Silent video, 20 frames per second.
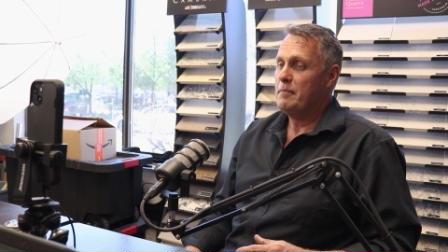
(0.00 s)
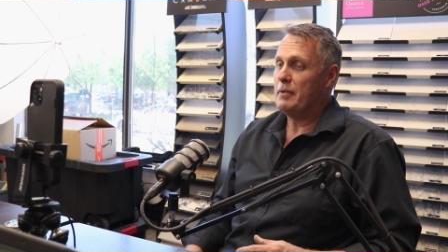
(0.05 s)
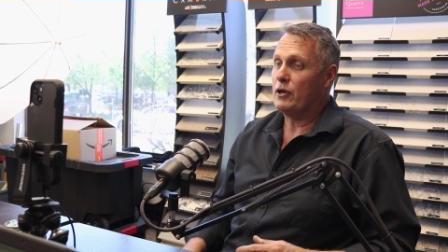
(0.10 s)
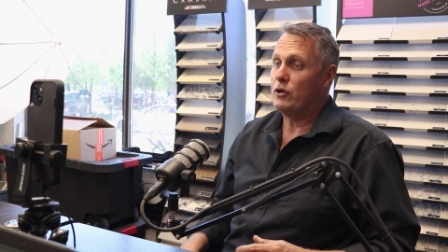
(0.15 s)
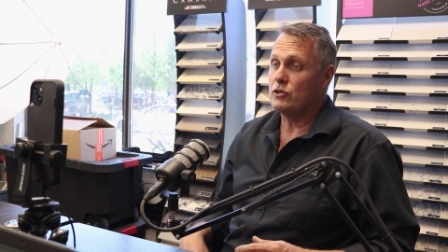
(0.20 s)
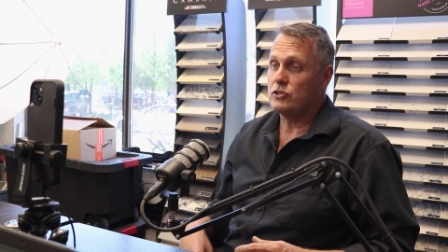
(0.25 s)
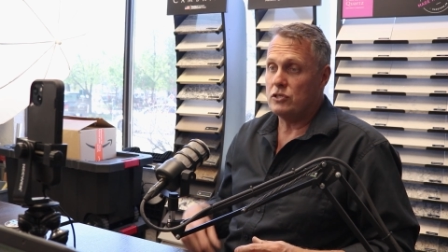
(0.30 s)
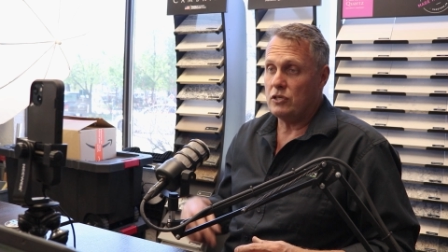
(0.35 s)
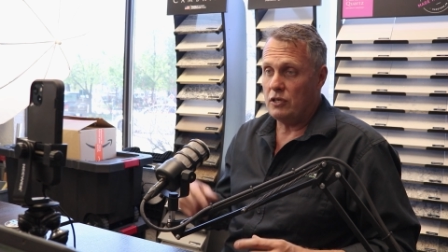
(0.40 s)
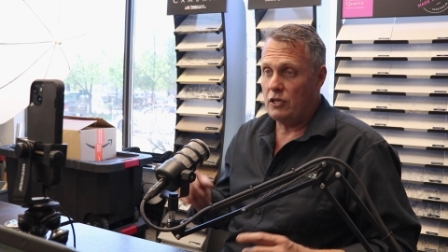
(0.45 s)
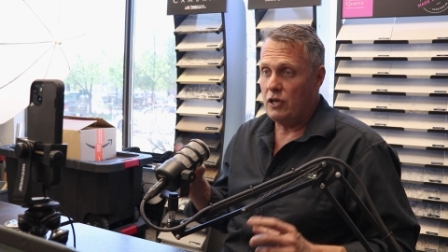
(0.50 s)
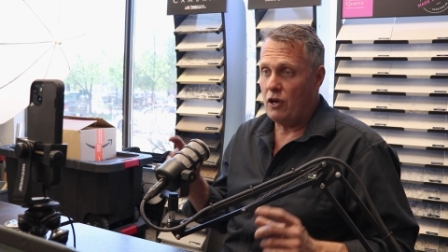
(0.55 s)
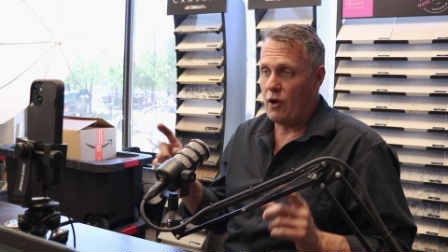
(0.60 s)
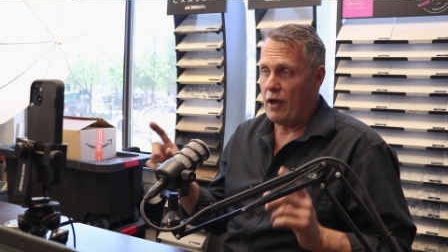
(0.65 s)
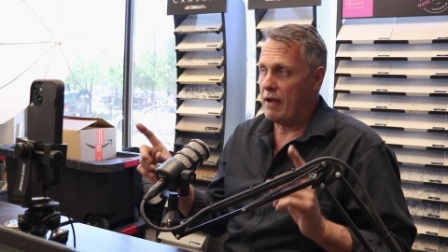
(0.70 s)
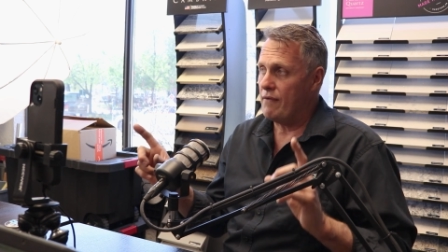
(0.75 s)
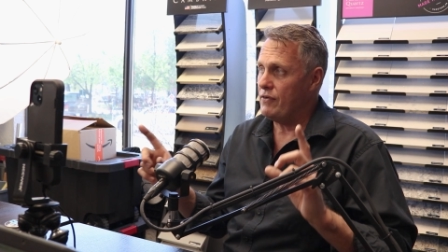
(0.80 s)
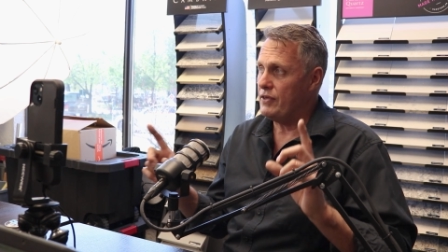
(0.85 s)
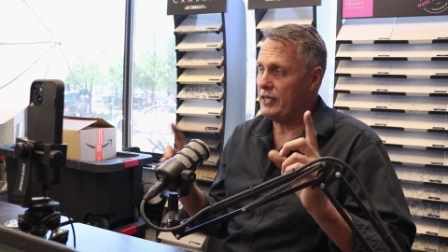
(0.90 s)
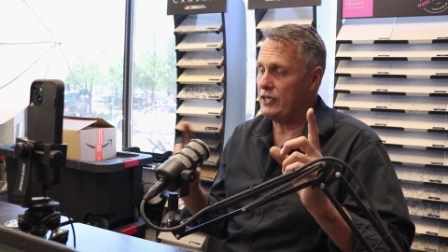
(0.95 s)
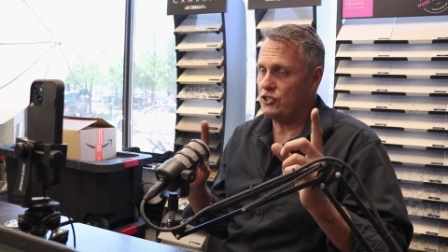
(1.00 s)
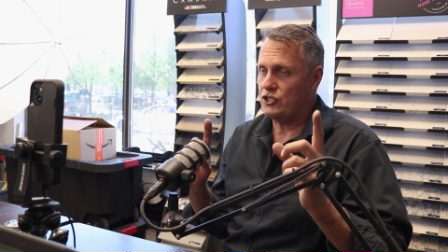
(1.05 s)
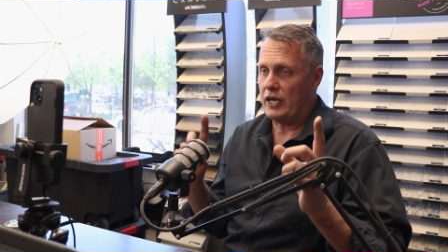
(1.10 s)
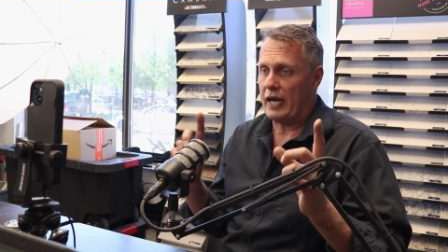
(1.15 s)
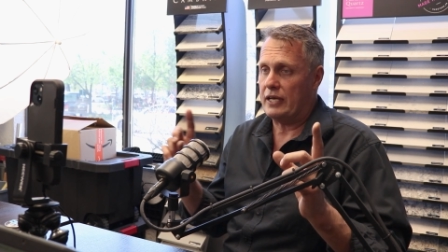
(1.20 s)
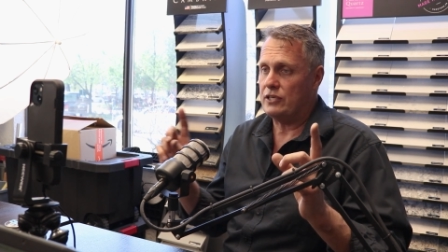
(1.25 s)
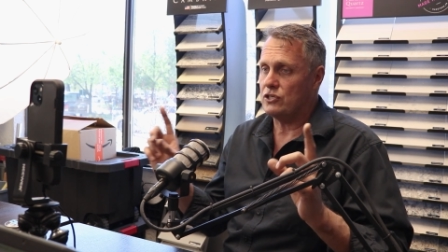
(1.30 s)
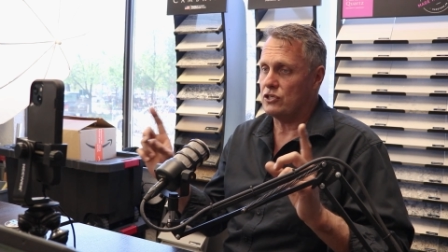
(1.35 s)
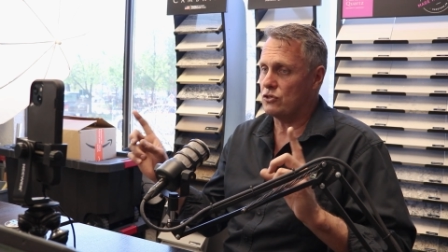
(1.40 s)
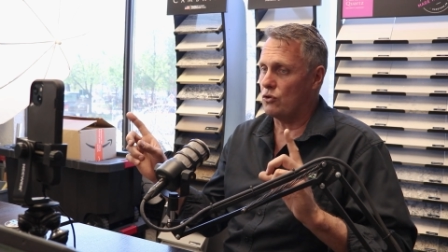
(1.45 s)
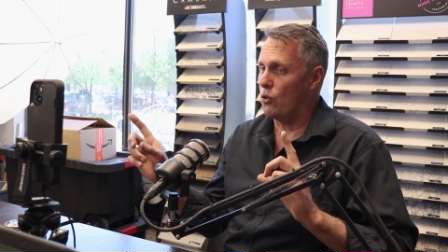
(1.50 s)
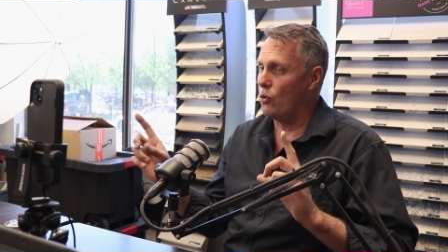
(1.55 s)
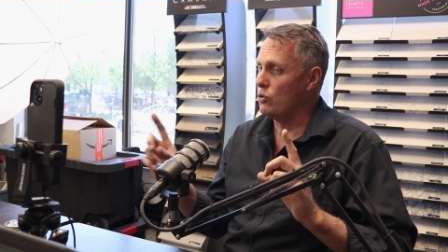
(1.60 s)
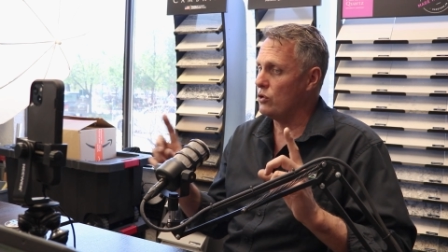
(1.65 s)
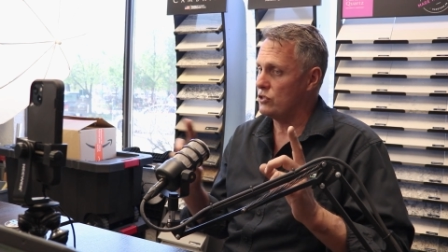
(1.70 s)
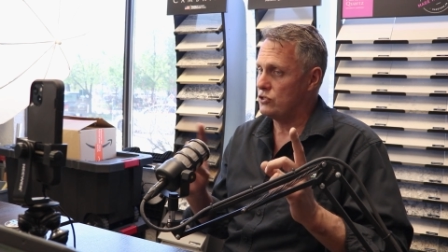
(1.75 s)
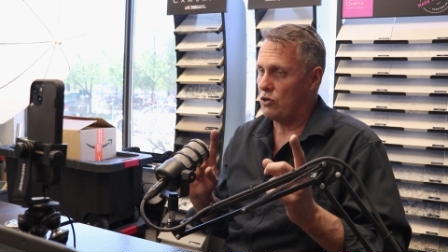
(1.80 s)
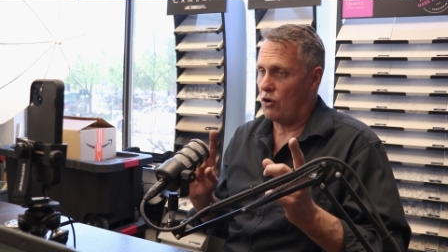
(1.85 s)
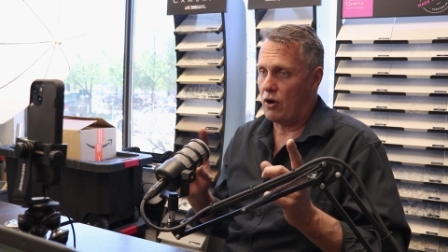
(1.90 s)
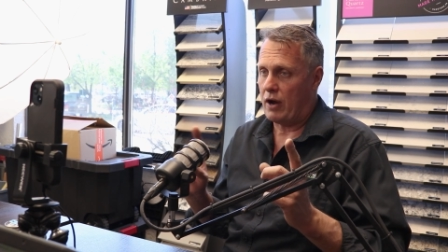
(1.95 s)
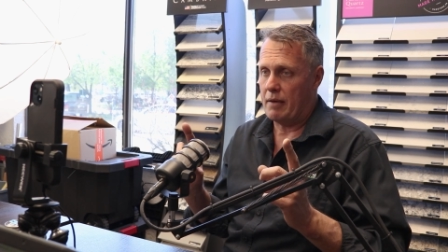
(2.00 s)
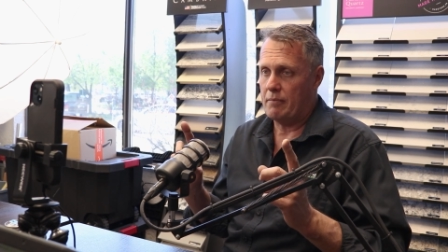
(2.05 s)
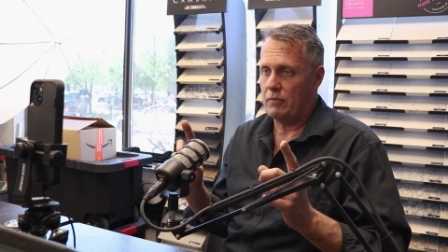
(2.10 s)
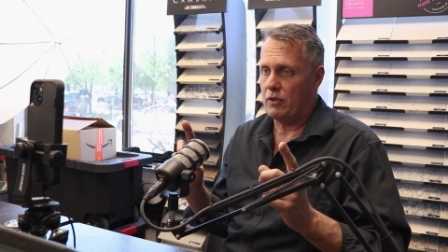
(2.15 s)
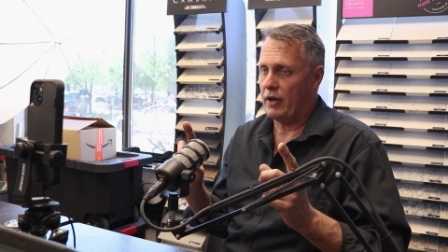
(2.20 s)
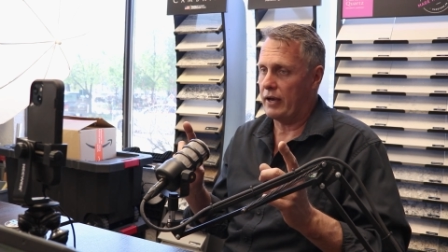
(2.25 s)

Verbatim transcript: because, you know, everything changes all the time.